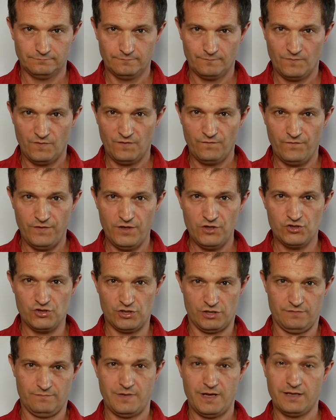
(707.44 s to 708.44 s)

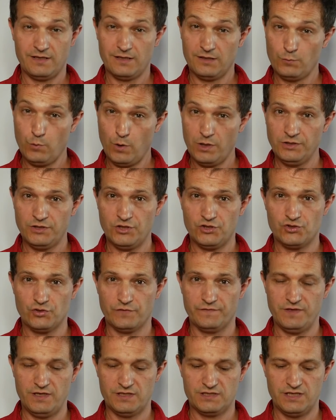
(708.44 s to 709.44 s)
feature and advantage
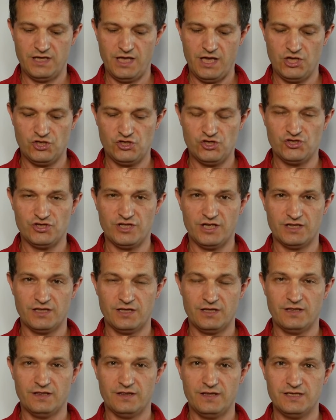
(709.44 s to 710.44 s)
of this cage is that
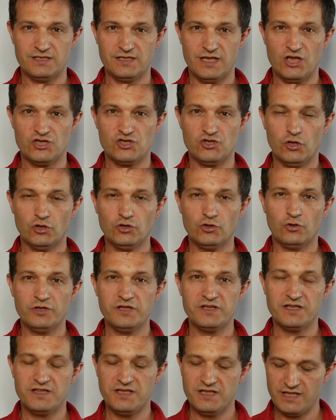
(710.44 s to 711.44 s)
this cage, not
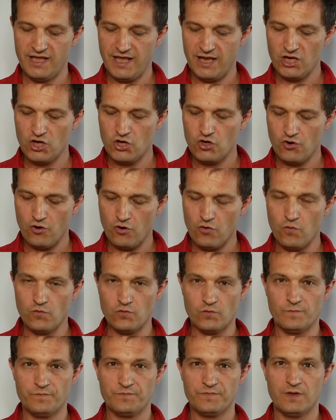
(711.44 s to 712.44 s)
only that it can
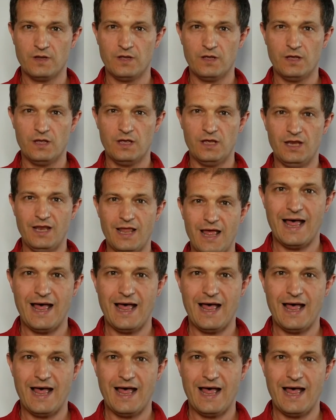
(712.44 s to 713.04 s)
grow in a